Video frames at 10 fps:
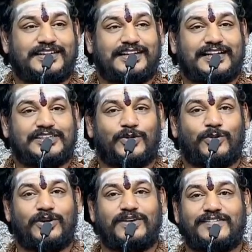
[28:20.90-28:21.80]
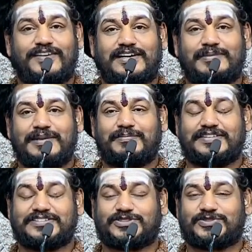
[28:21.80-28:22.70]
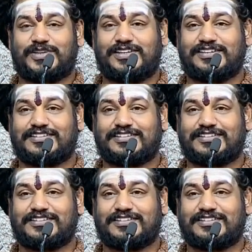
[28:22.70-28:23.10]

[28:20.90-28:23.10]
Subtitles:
Let the whole world be blissful.